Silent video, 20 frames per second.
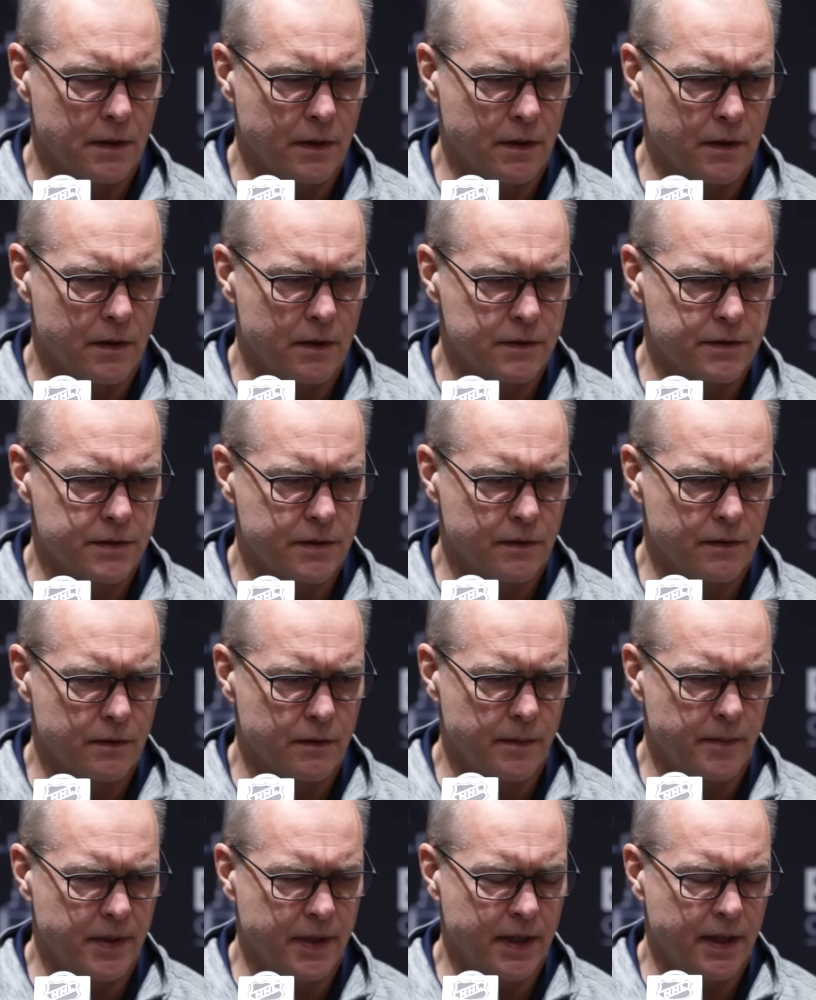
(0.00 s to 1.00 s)

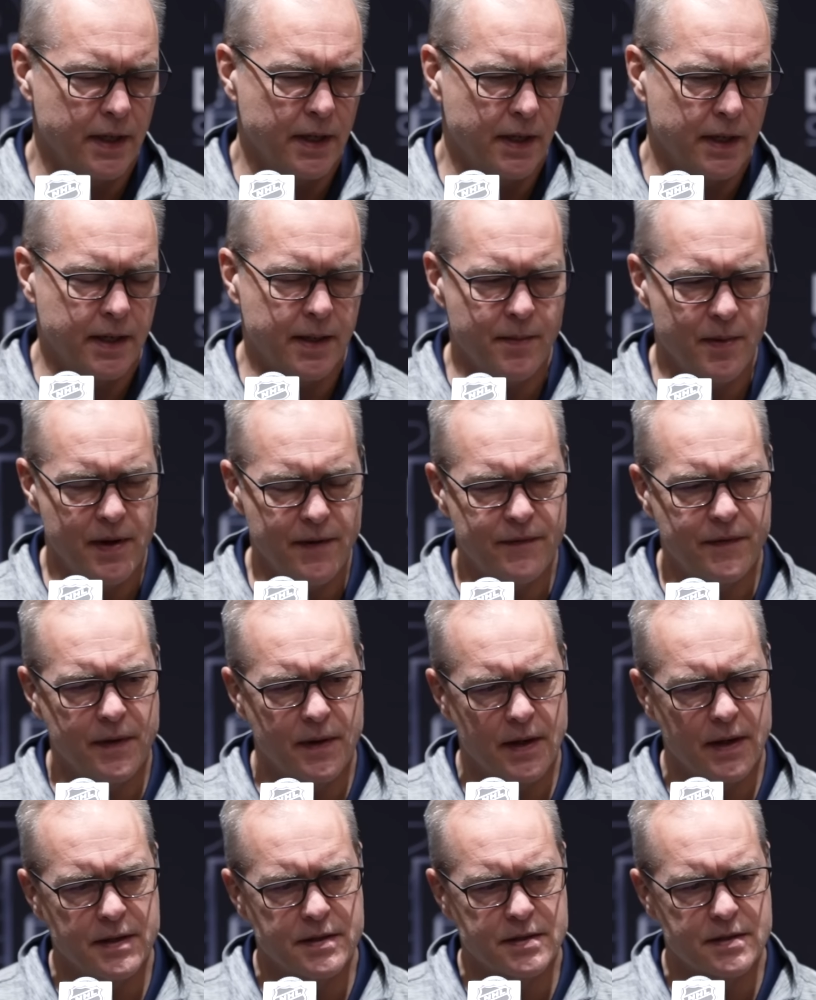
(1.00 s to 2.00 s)
Also, I mean, I come off
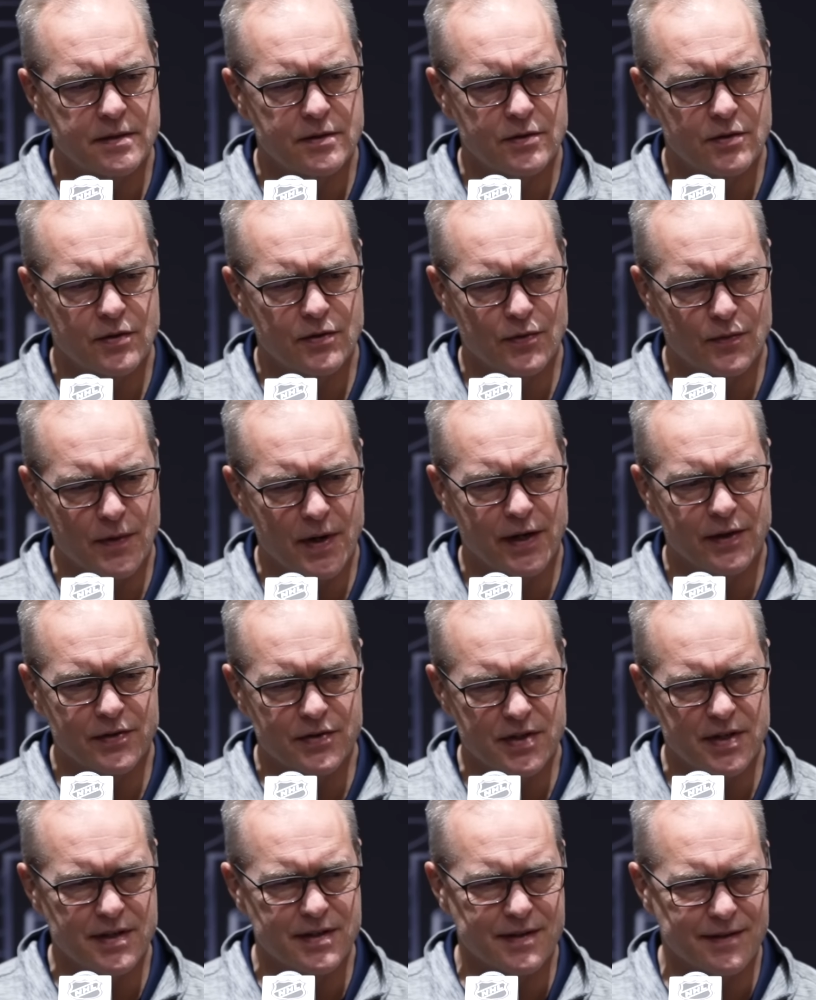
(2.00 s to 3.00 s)
the ice during the regular
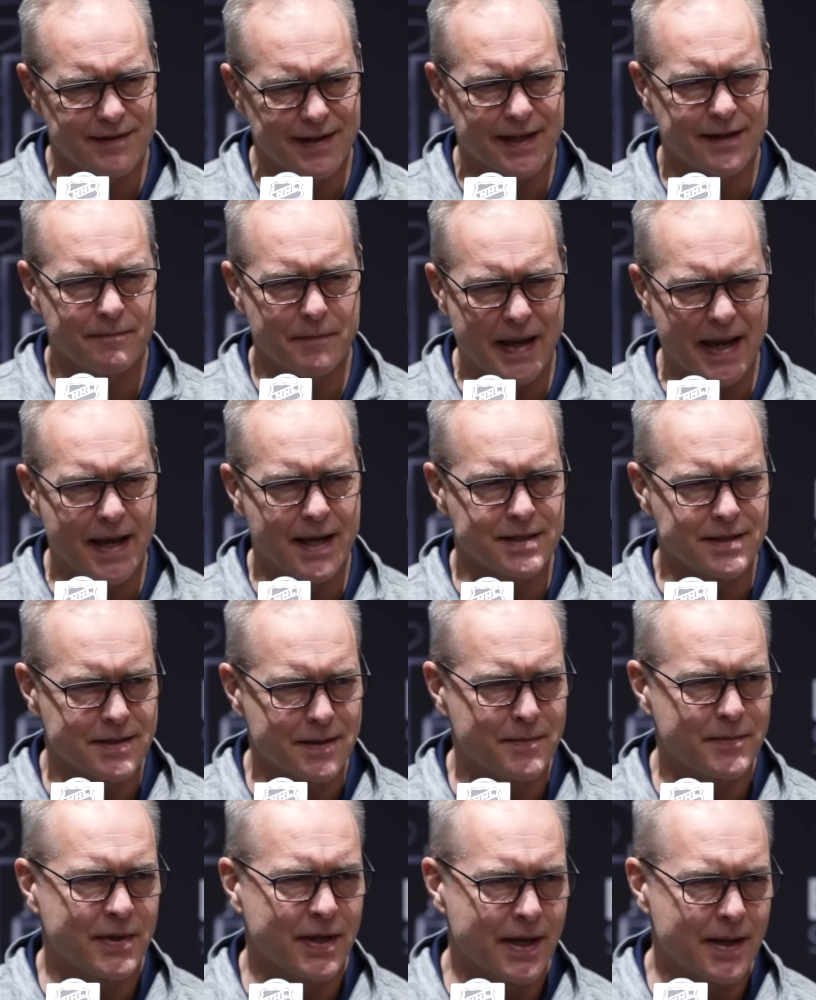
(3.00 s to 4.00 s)
season like mad
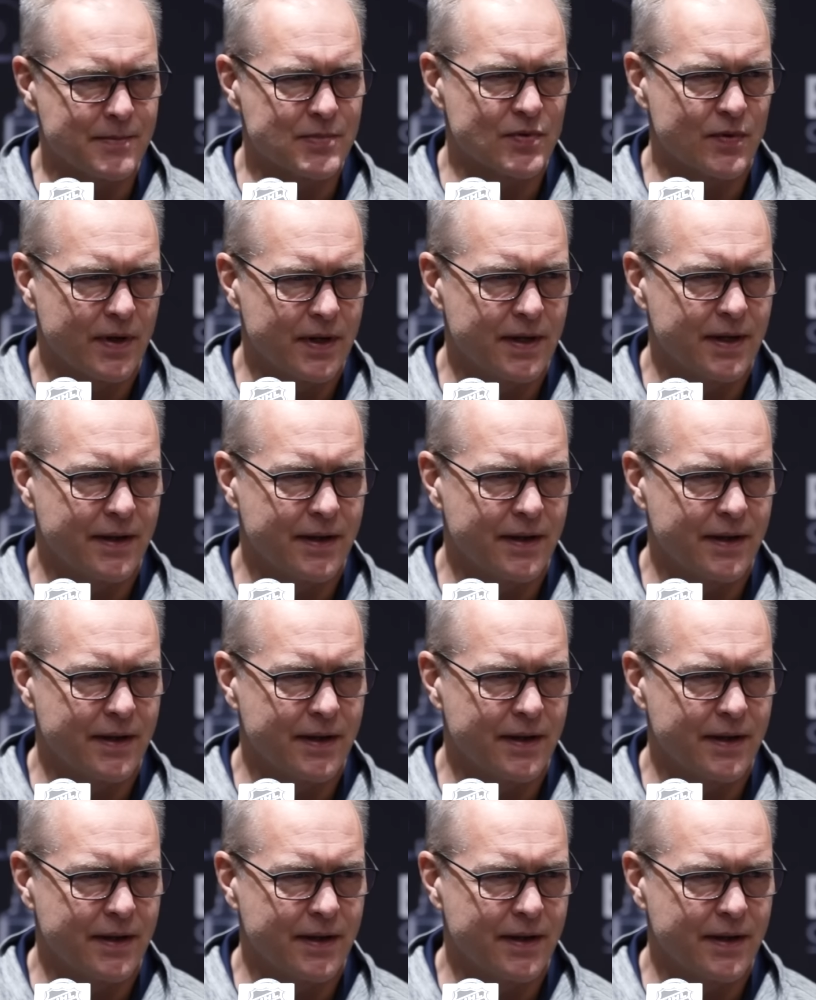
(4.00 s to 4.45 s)
sometimes, right?